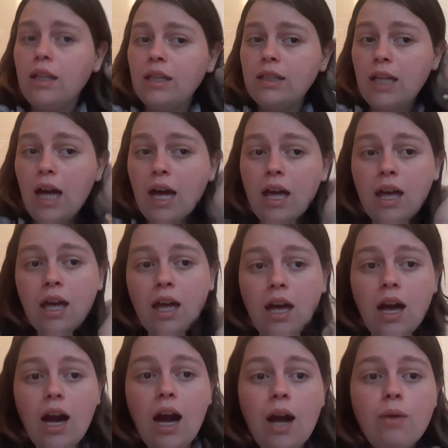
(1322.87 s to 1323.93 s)
like that.
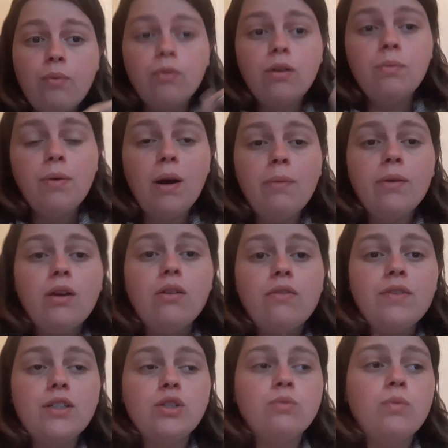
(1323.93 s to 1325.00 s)
I will probably go
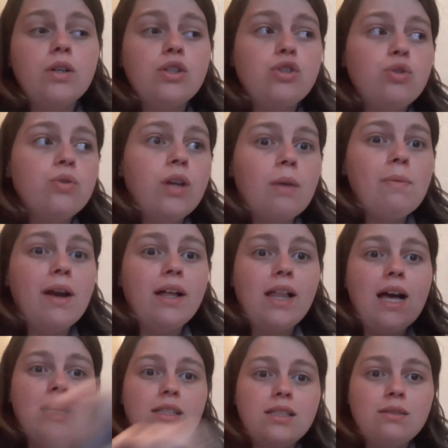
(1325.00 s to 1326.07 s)
to Vision 1 to get my
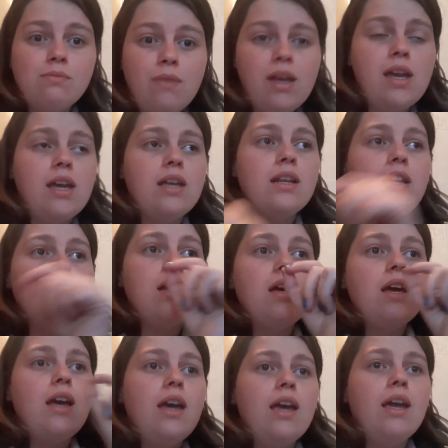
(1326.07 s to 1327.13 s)
glasses made.
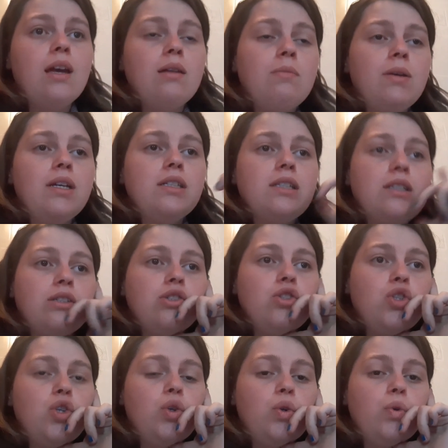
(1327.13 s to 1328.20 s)
And Mason's
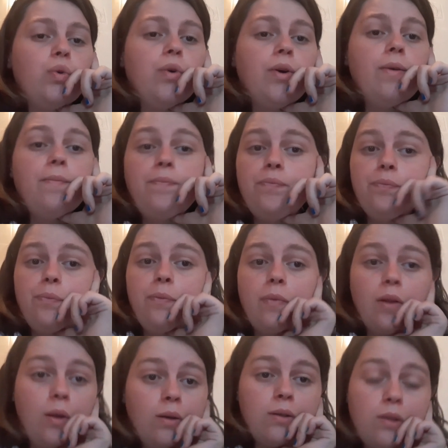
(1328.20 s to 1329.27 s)
too.
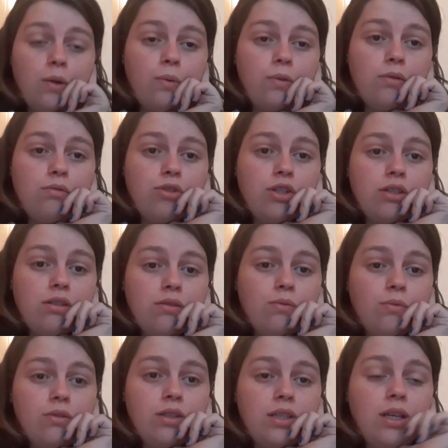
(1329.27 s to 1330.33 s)
So we'll
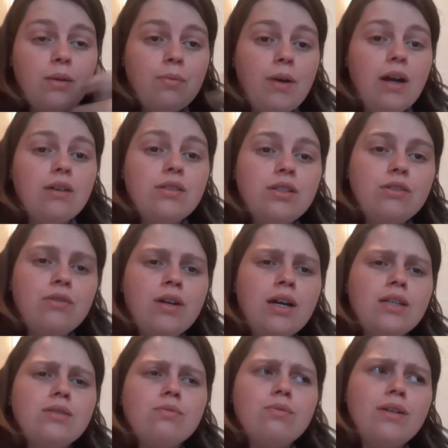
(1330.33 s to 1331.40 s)
see. But I'll see you
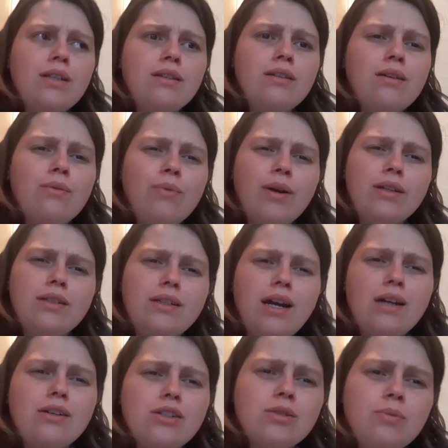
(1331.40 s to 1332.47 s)
guys when we're at the
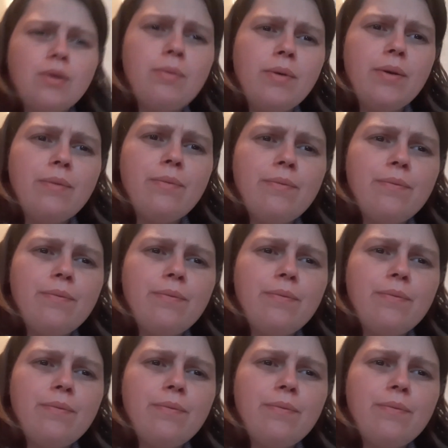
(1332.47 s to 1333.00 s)
doctor's appointment.